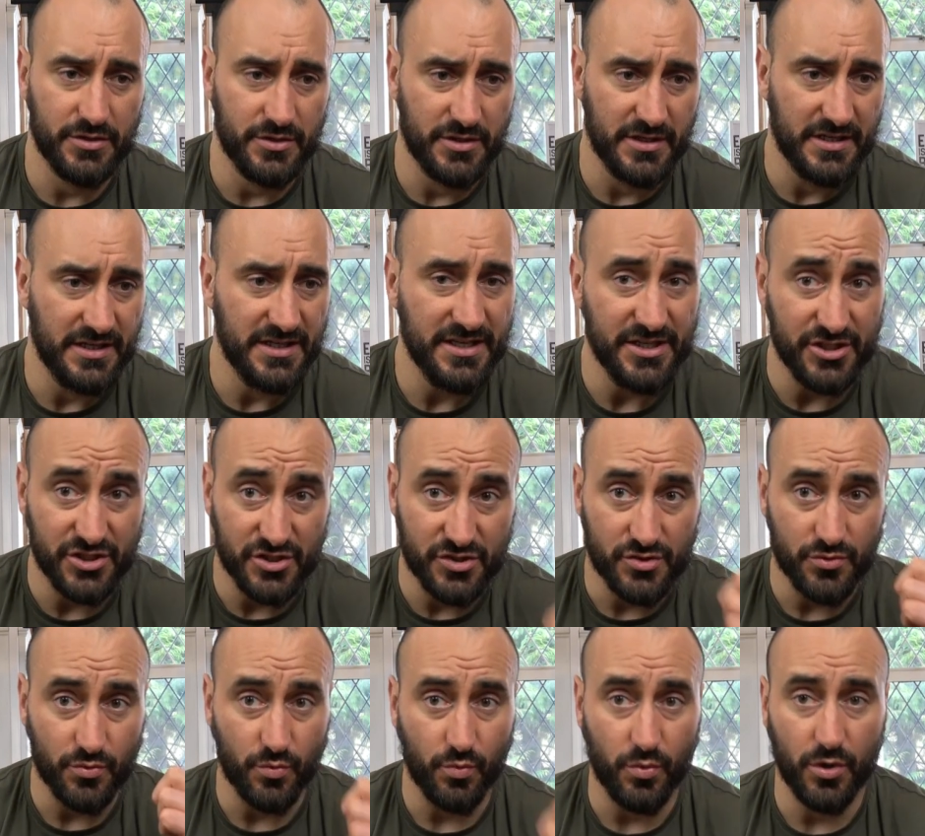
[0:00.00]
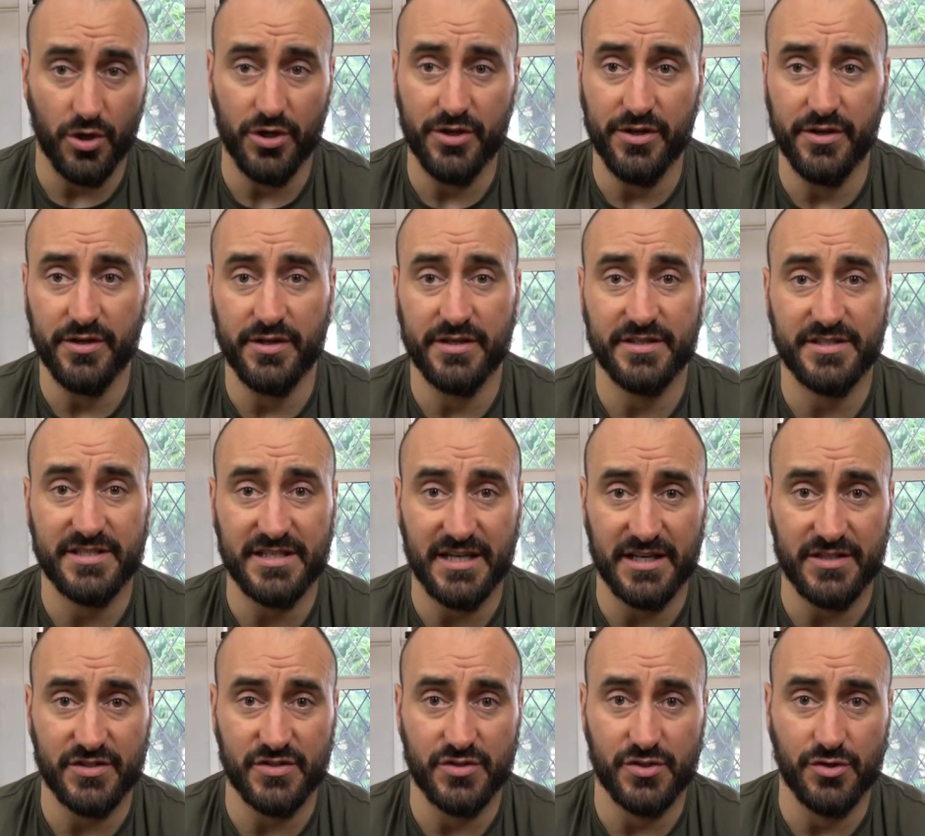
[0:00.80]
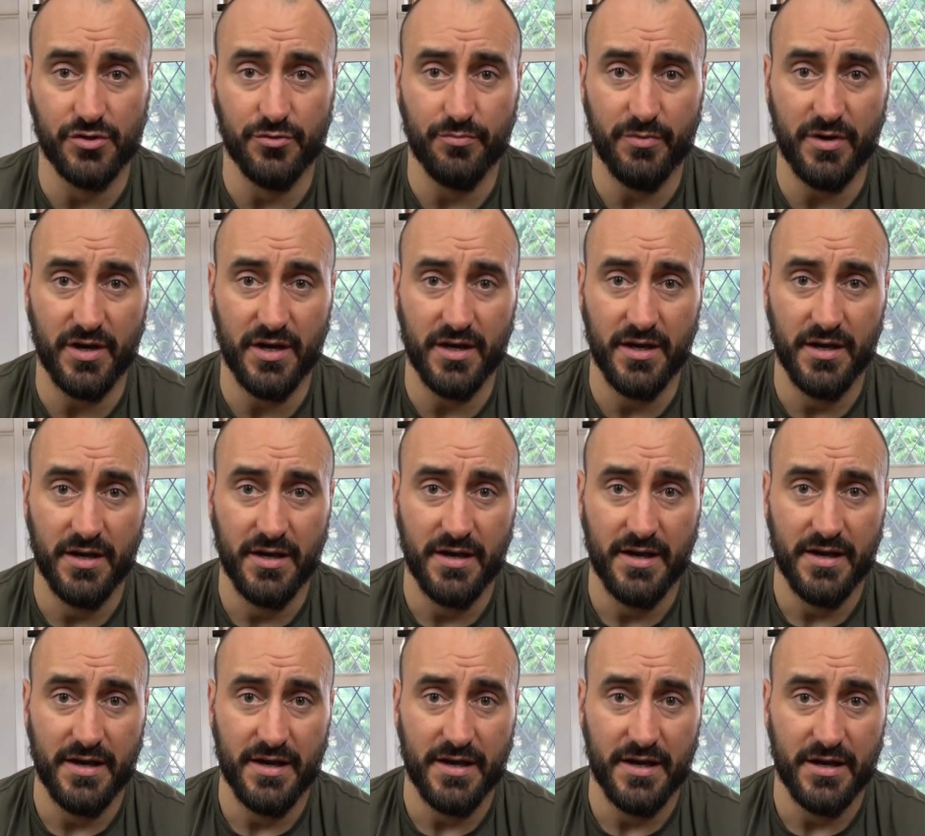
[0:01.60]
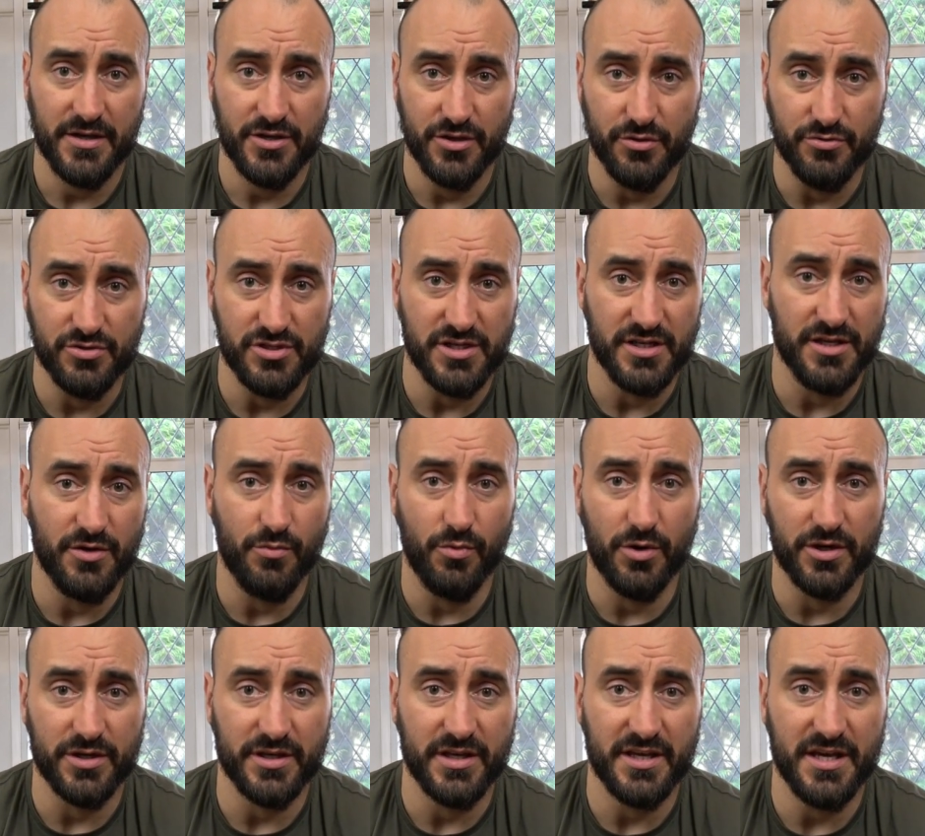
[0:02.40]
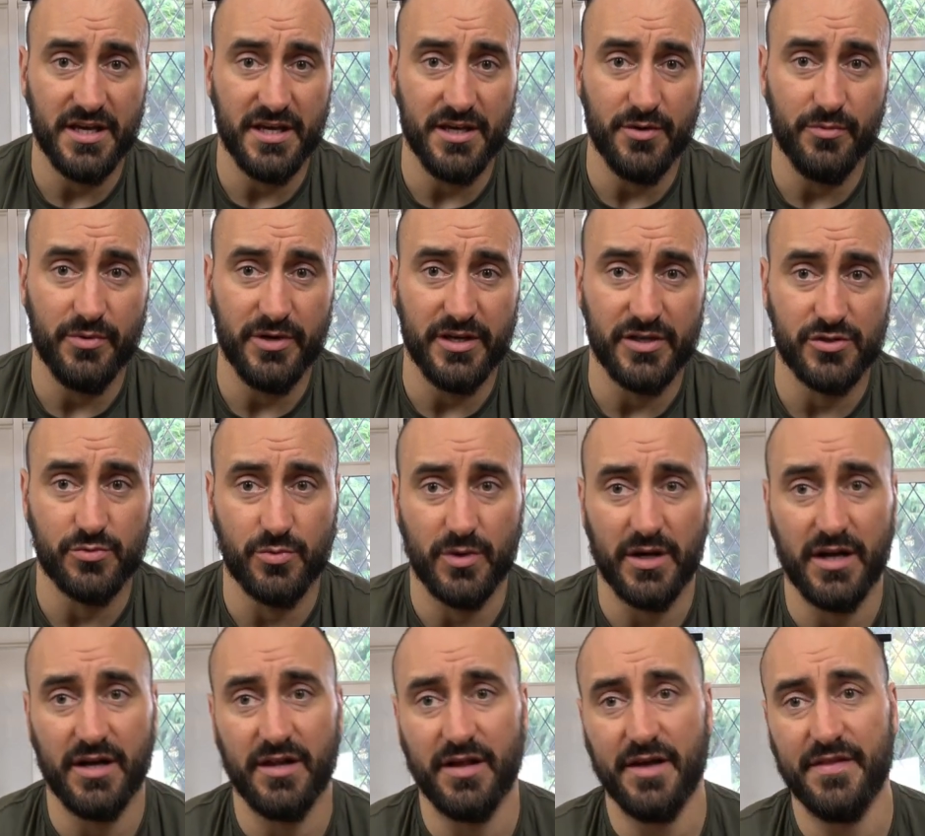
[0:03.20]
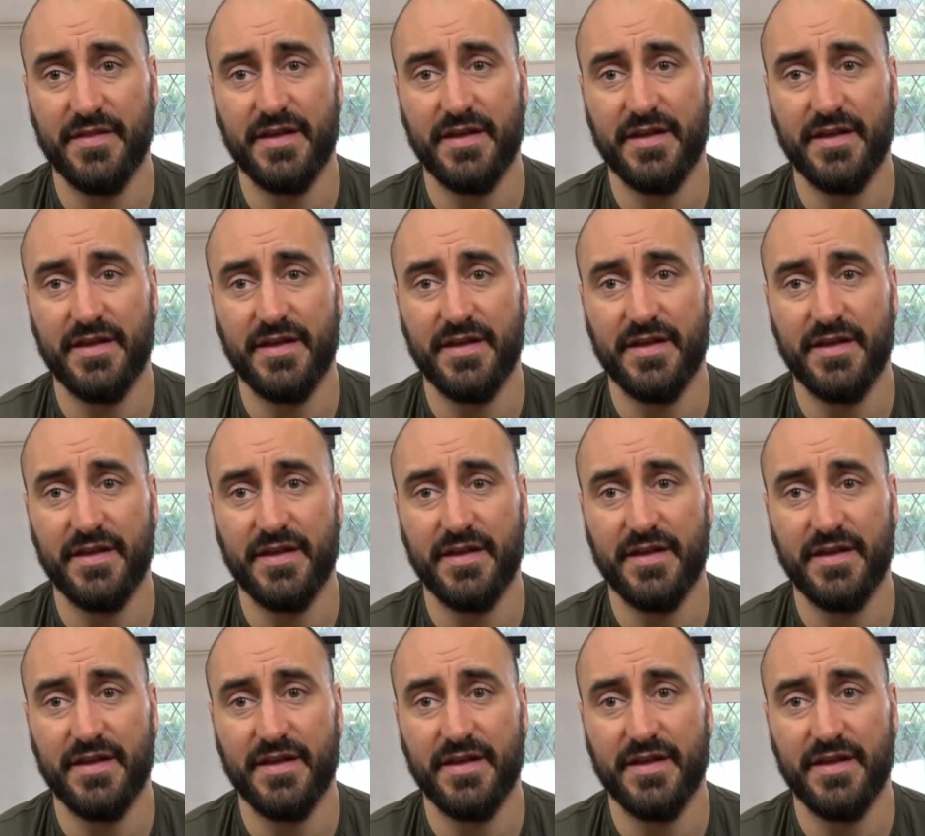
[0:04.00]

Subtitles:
at least 1 satsuma, usually 1 kiwi as well.